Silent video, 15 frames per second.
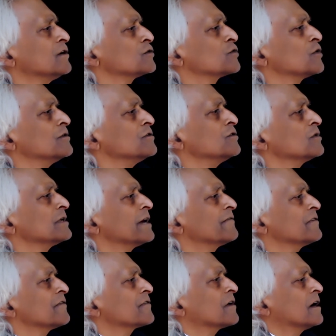to a new
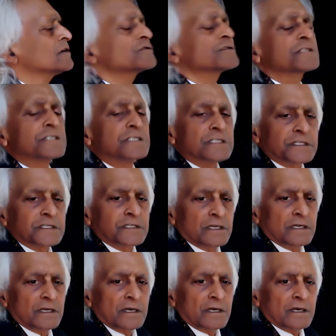level of consciousness.
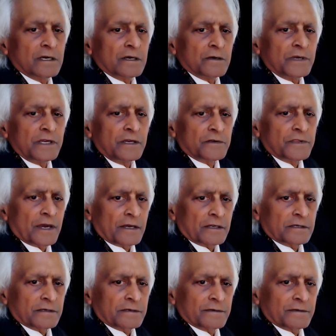We hear that.